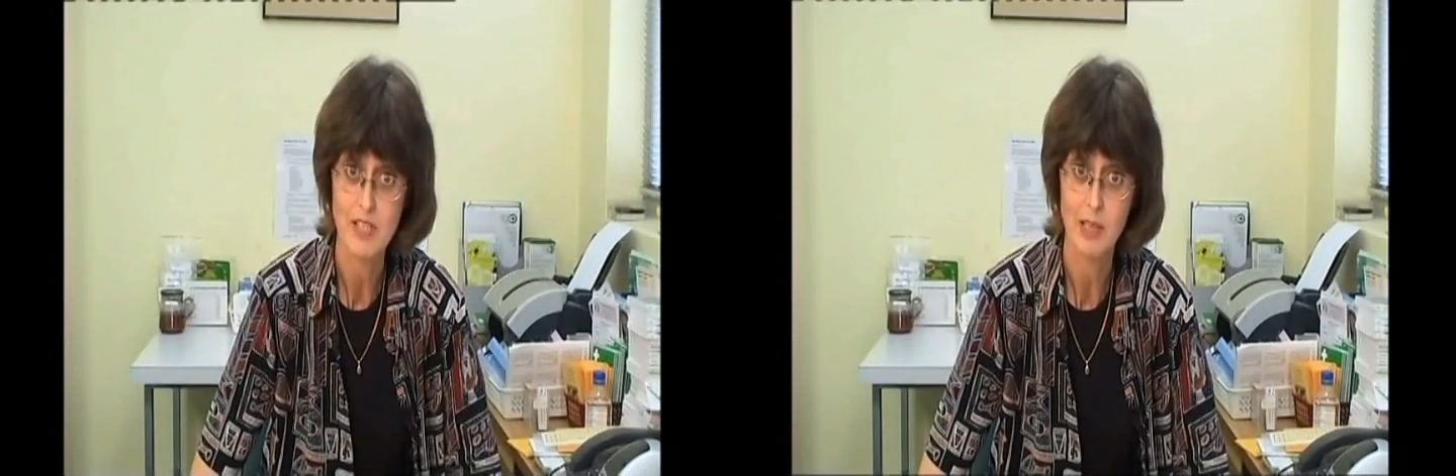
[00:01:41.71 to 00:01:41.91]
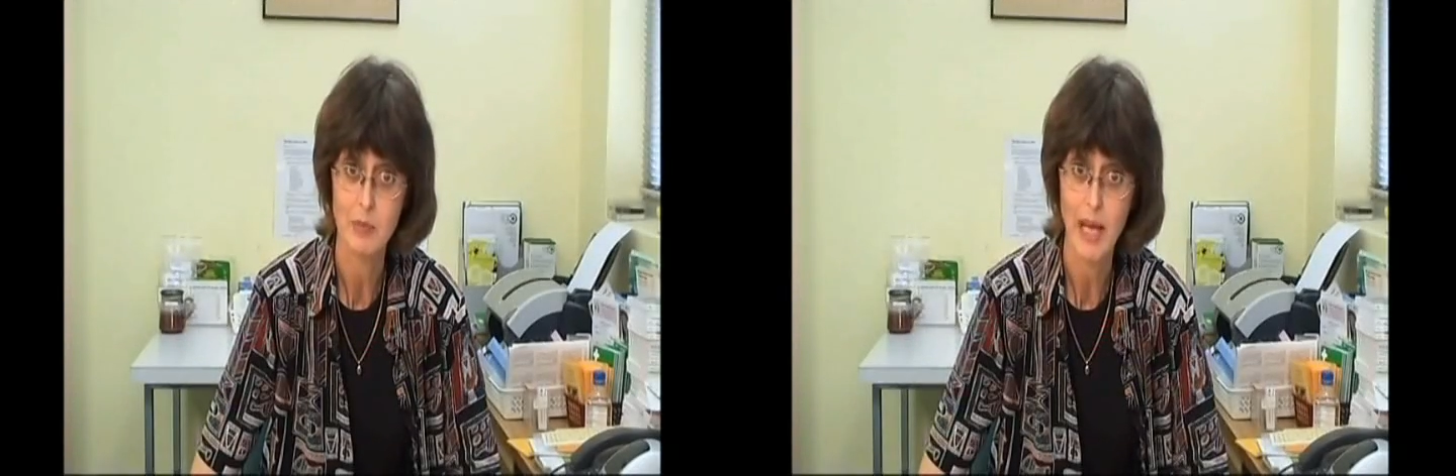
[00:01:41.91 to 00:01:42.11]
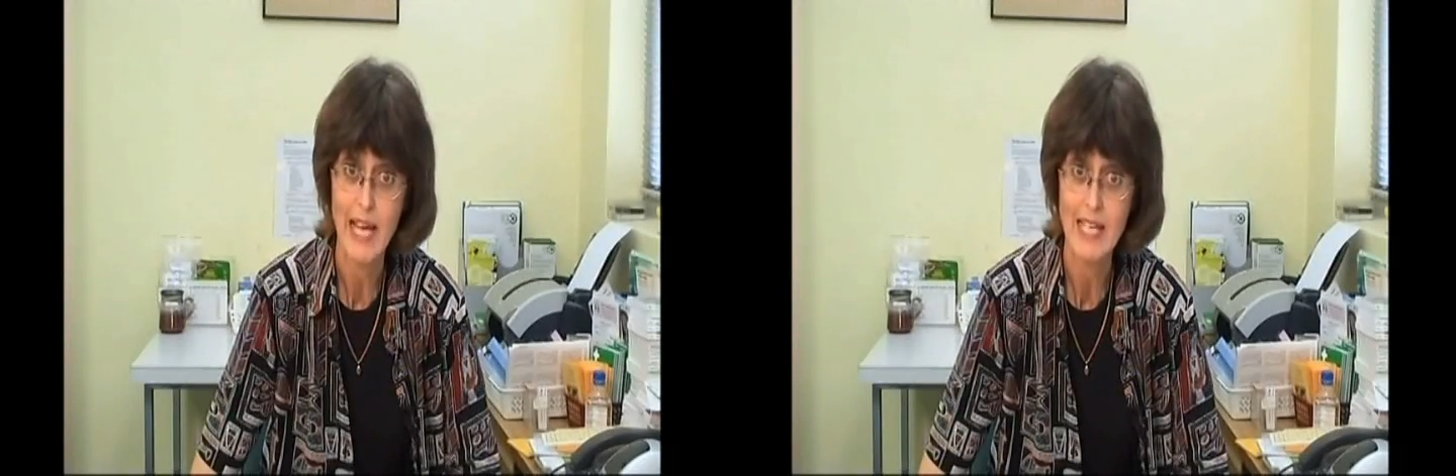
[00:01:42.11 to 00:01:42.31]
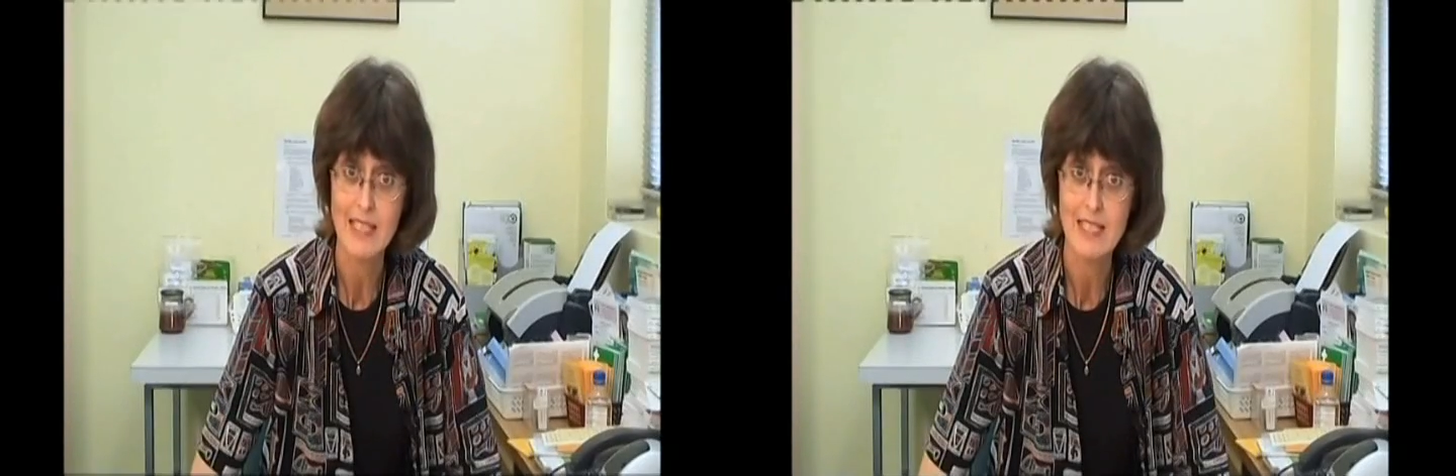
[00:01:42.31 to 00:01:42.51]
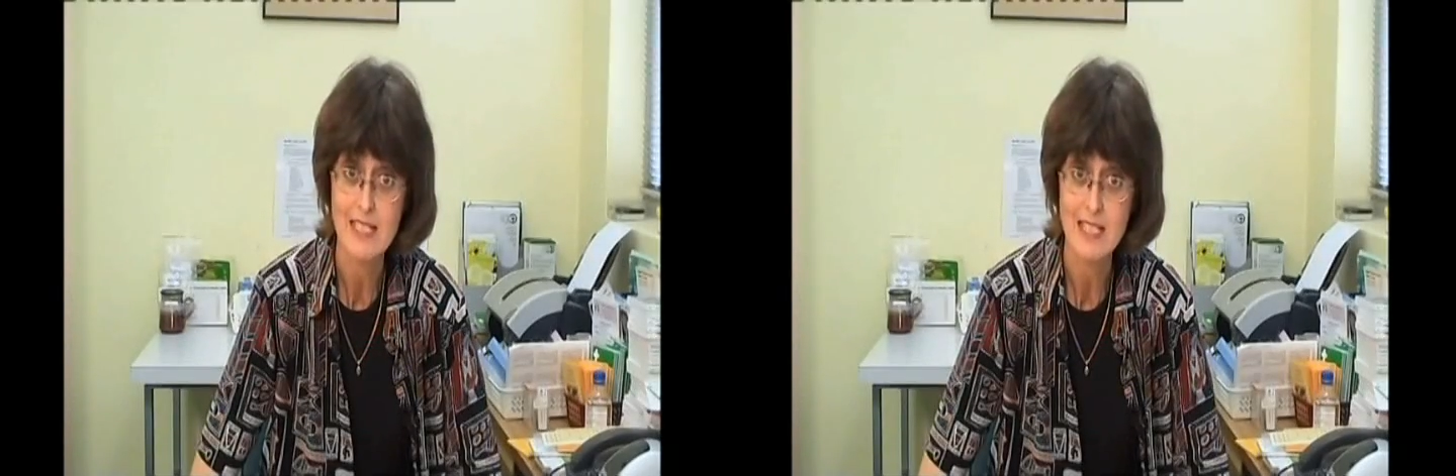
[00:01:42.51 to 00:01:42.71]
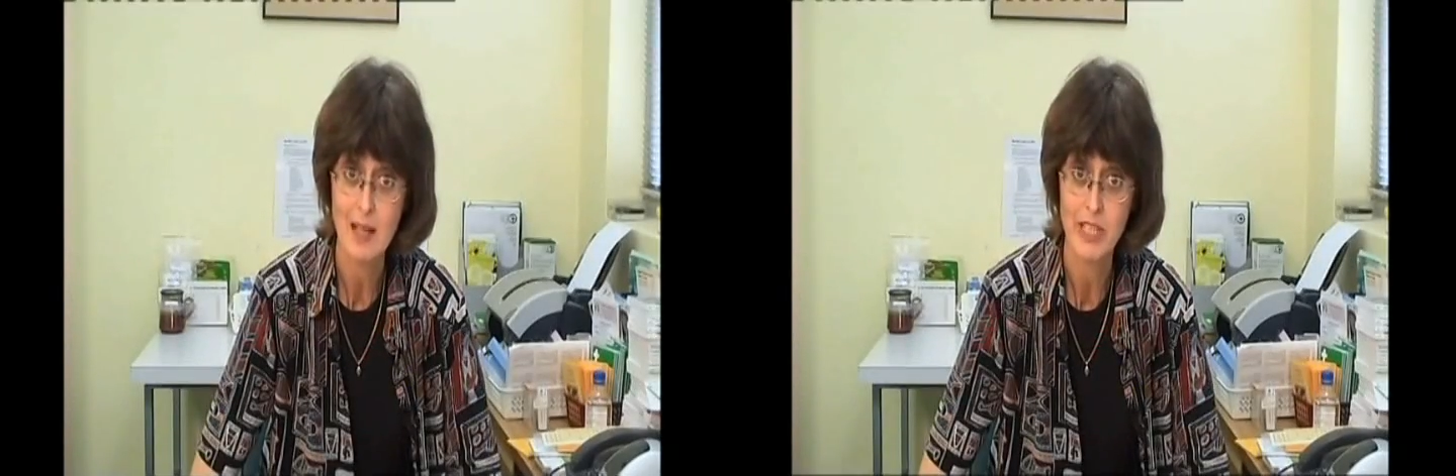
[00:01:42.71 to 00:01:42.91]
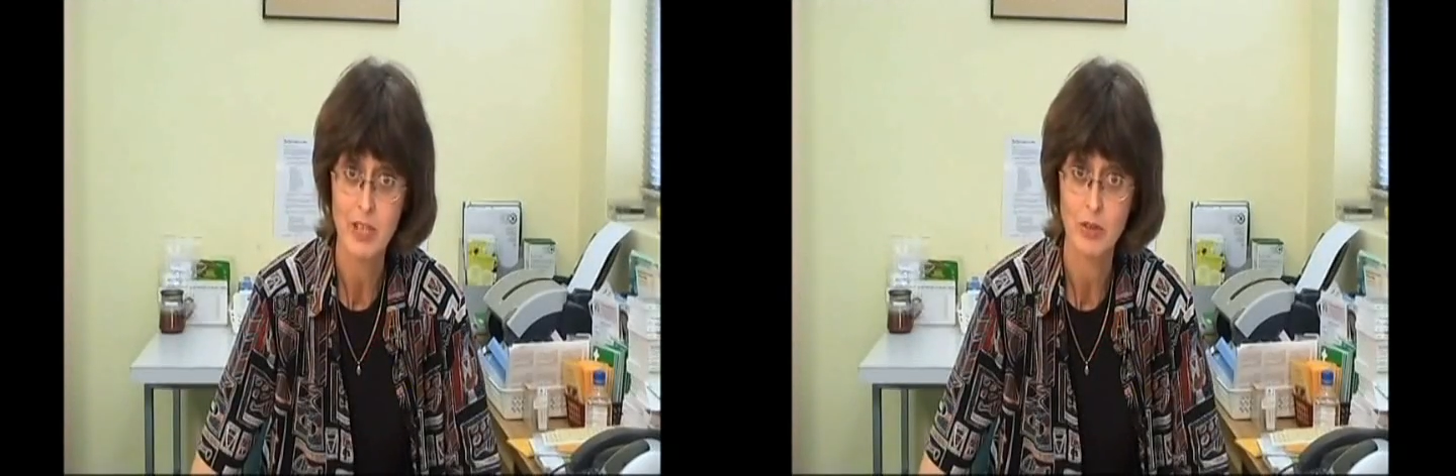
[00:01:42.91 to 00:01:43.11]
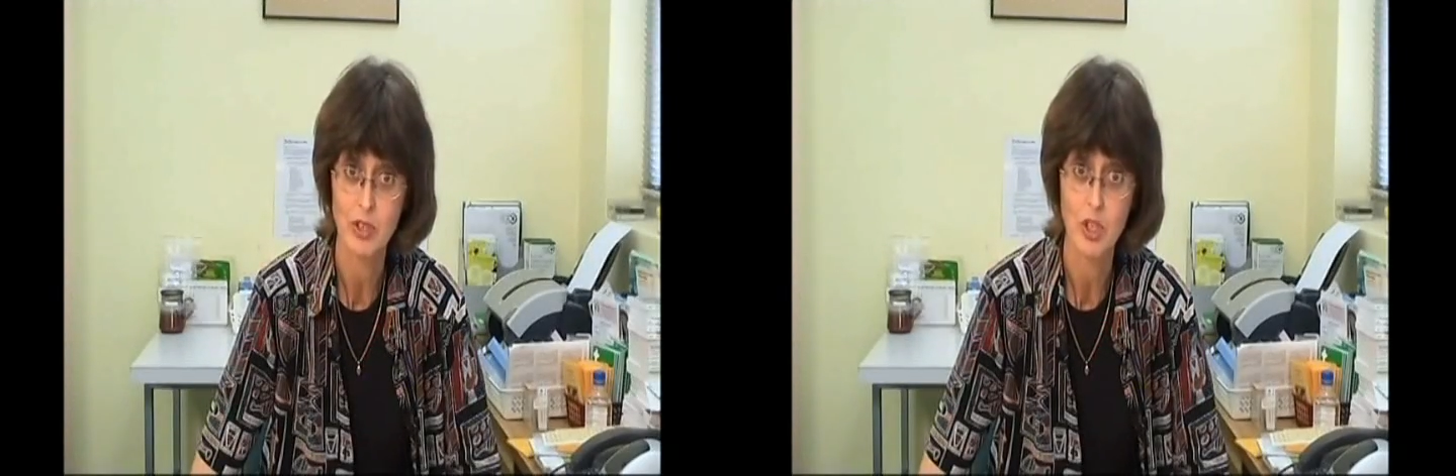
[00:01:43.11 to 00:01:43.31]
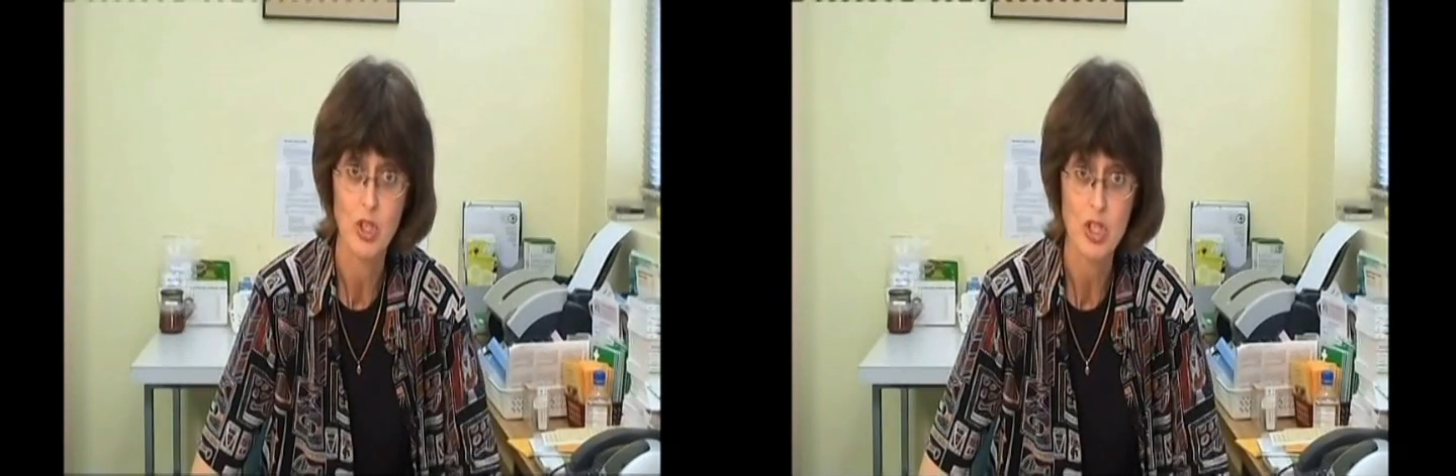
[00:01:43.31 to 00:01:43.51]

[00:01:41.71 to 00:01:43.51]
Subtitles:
like pain in the stomach or an